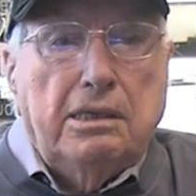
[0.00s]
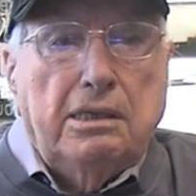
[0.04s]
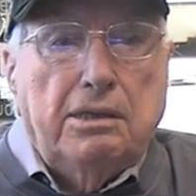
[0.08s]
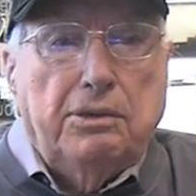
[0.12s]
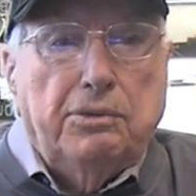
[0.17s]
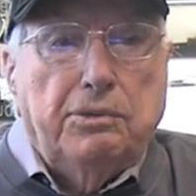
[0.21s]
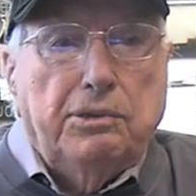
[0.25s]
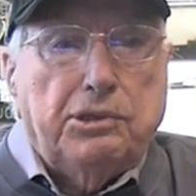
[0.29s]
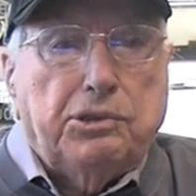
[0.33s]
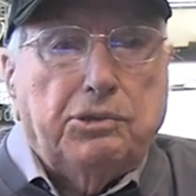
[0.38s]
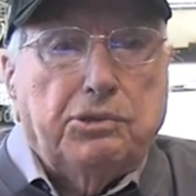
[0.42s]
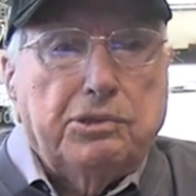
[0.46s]

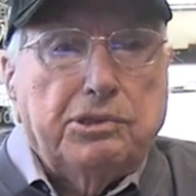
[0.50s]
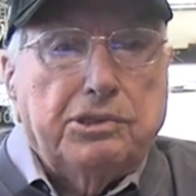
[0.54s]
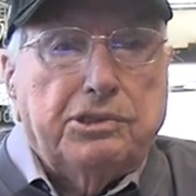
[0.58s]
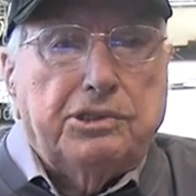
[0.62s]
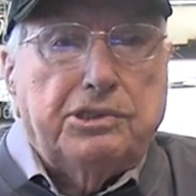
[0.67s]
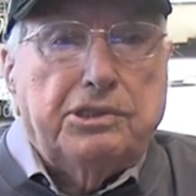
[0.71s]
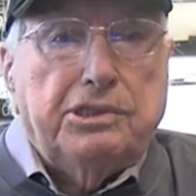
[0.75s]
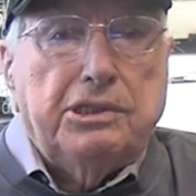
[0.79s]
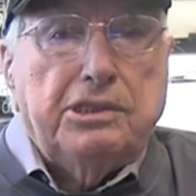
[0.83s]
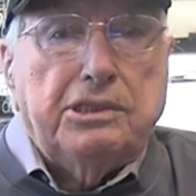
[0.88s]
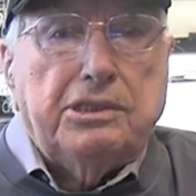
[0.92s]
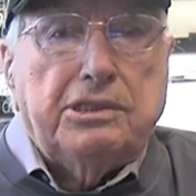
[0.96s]
which was
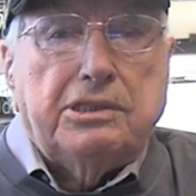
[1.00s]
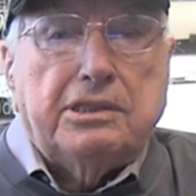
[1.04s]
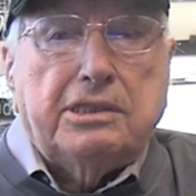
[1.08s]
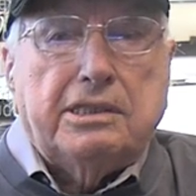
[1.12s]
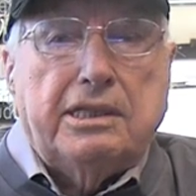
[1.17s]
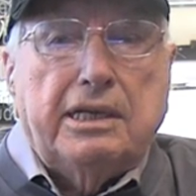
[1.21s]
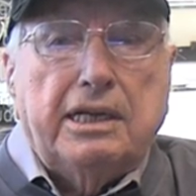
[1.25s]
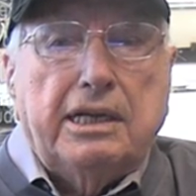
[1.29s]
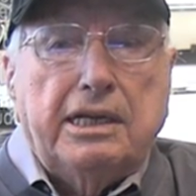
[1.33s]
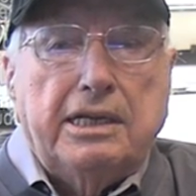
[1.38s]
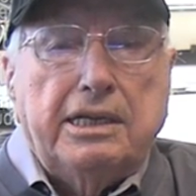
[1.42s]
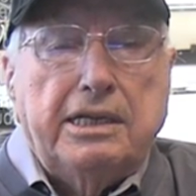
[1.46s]
just
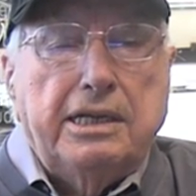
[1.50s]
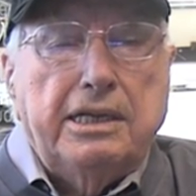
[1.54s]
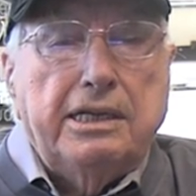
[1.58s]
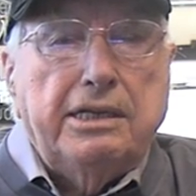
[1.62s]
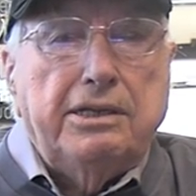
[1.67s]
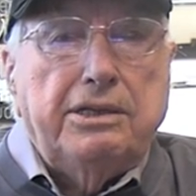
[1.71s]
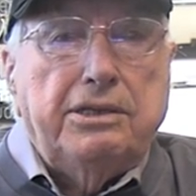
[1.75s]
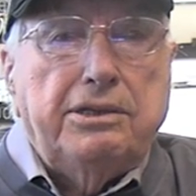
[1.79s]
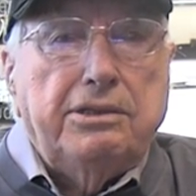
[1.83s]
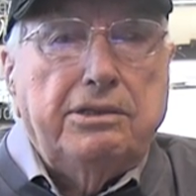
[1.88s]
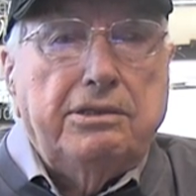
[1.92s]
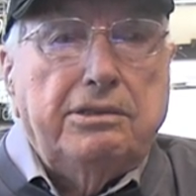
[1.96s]
getting
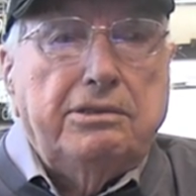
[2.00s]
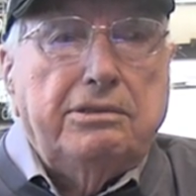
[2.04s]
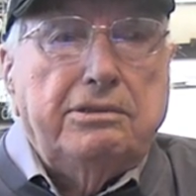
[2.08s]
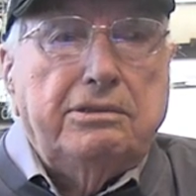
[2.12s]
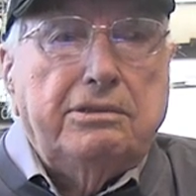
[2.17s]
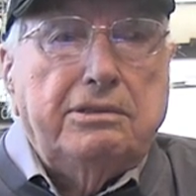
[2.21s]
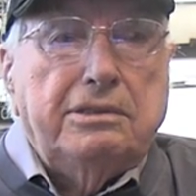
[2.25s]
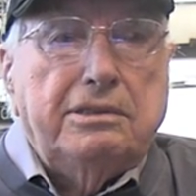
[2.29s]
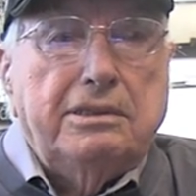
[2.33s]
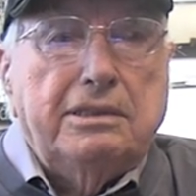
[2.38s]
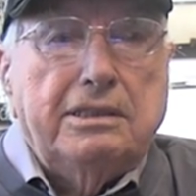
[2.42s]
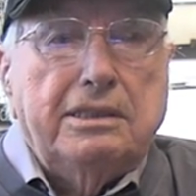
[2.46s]

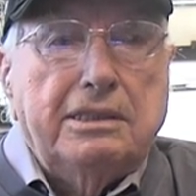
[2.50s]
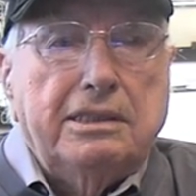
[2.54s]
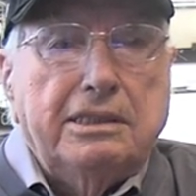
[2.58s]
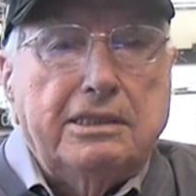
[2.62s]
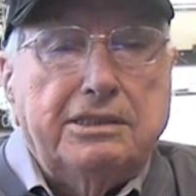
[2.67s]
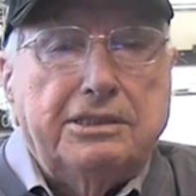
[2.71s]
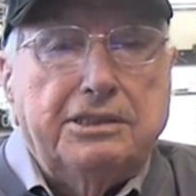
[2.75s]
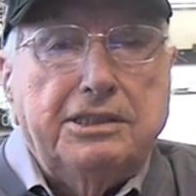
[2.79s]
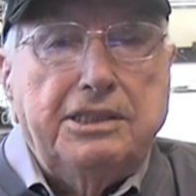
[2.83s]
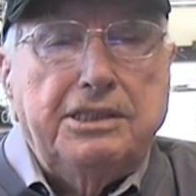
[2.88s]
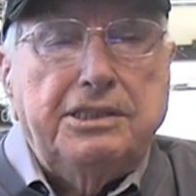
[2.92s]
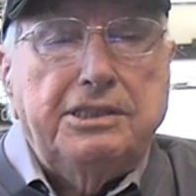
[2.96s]
into
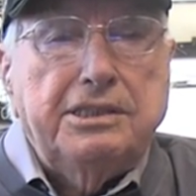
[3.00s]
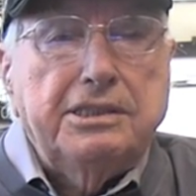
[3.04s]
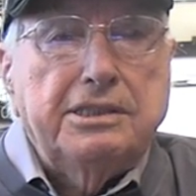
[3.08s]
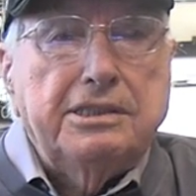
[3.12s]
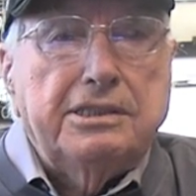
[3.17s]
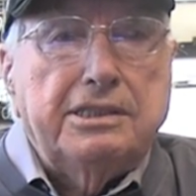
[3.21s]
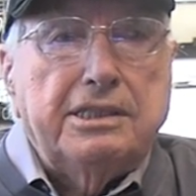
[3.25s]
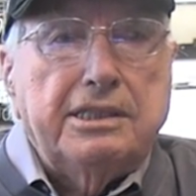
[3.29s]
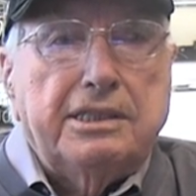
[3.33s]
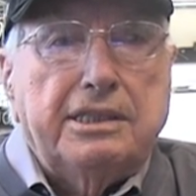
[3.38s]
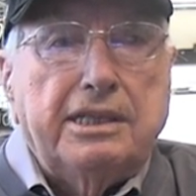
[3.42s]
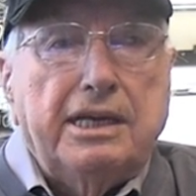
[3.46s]

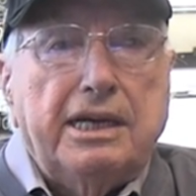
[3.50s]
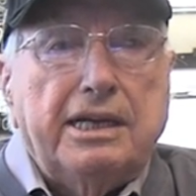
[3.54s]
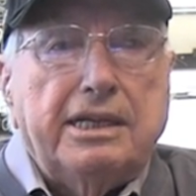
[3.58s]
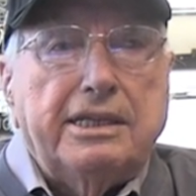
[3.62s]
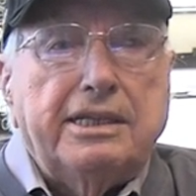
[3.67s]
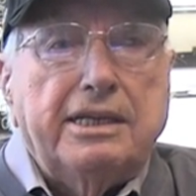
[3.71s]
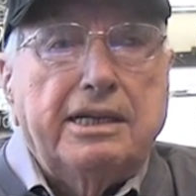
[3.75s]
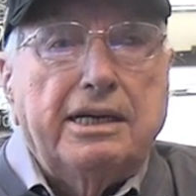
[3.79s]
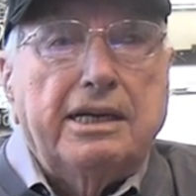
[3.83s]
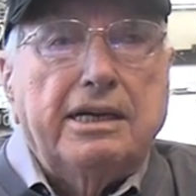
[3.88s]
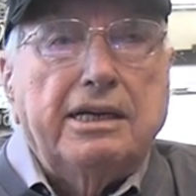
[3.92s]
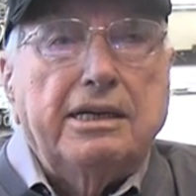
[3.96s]
existence at that
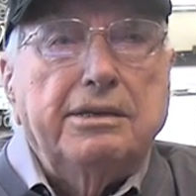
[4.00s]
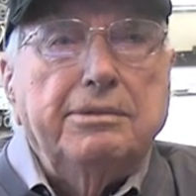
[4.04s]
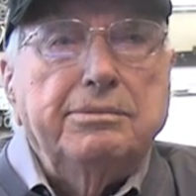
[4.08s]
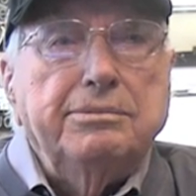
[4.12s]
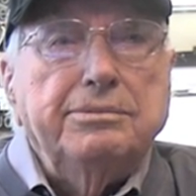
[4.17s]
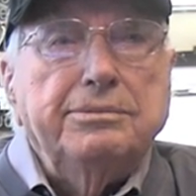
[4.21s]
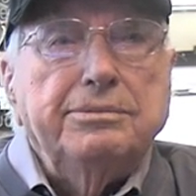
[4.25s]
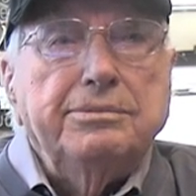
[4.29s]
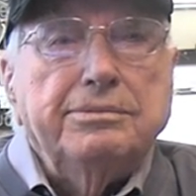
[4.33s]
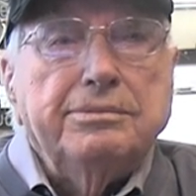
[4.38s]
time.